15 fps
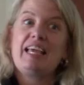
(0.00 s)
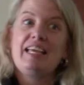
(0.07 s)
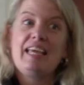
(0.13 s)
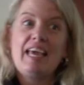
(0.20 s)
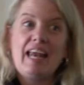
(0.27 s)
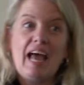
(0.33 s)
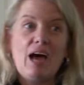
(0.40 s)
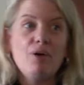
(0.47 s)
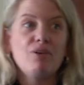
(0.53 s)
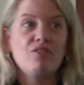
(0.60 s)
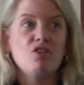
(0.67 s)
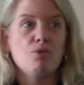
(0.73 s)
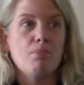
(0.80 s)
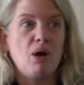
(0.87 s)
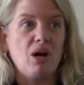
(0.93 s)
get out of
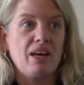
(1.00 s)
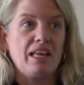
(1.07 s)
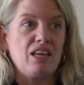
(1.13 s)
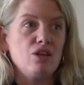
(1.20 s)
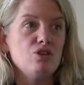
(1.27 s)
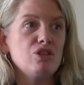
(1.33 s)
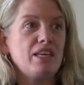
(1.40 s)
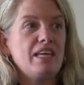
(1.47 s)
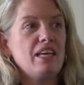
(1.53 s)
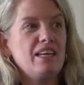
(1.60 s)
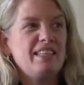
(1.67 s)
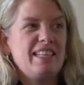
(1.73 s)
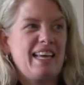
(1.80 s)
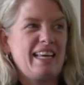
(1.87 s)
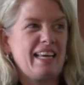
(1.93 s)
your body? Usually
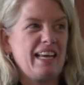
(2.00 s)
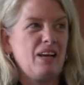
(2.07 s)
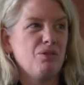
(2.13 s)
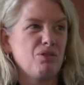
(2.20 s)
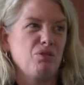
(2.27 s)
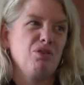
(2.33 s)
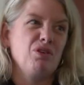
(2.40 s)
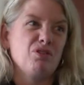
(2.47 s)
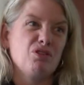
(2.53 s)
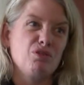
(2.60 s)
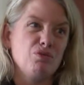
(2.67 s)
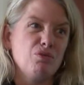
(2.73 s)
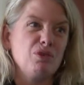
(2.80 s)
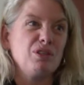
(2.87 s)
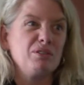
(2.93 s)
you take it out through your
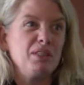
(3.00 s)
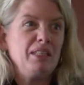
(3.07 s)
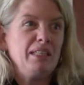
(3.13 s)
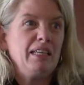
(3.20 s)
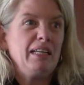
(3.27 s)
stool.